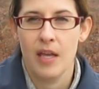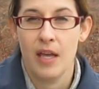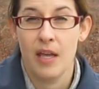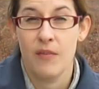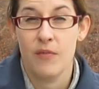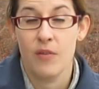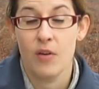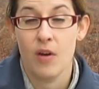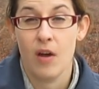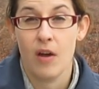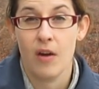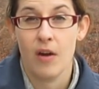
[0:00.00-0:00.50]

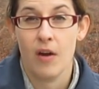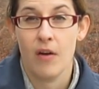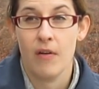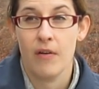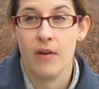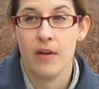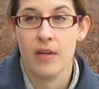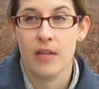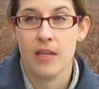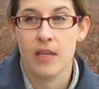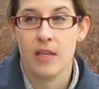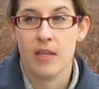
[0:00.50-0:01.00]
If you're not
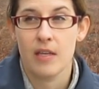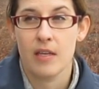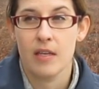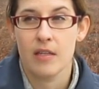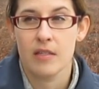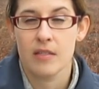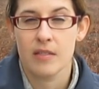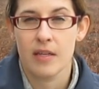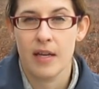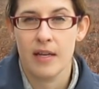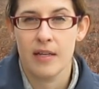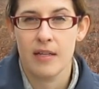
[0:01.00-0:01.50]

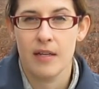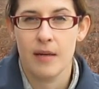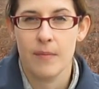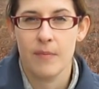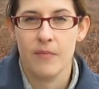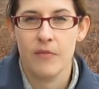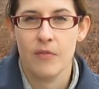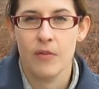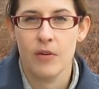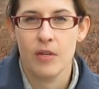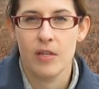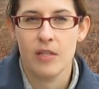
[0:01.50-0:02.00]
already signed
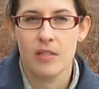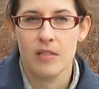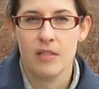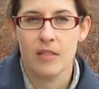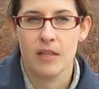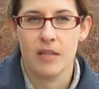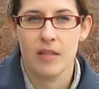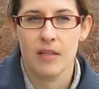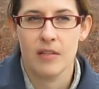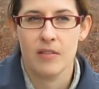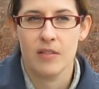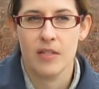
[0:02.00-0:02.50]
up for it,
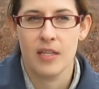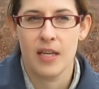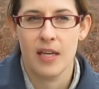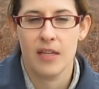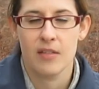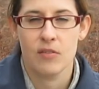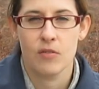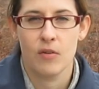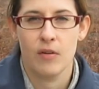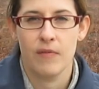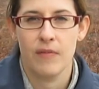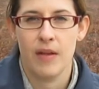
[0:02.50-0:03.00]
uh, to
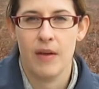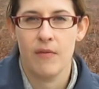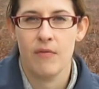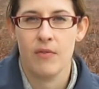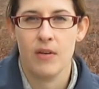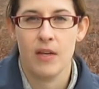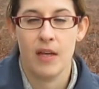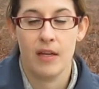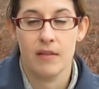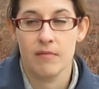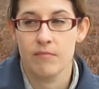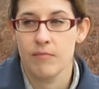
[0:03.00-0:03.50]
get sort of
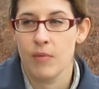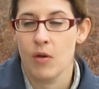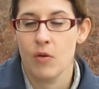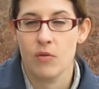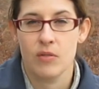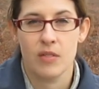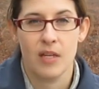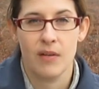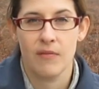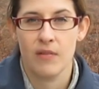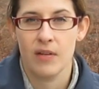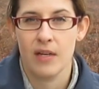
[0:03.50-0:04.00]
every, I
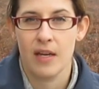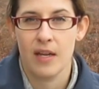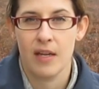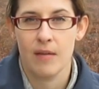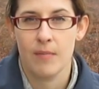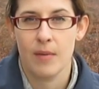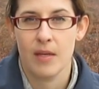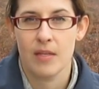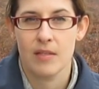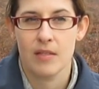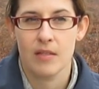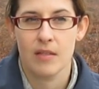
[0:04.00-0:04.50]
post every day
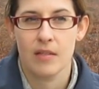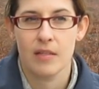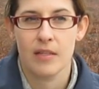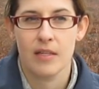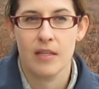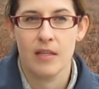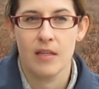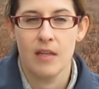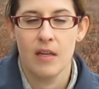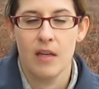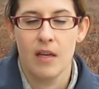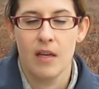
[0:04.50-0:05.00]
basically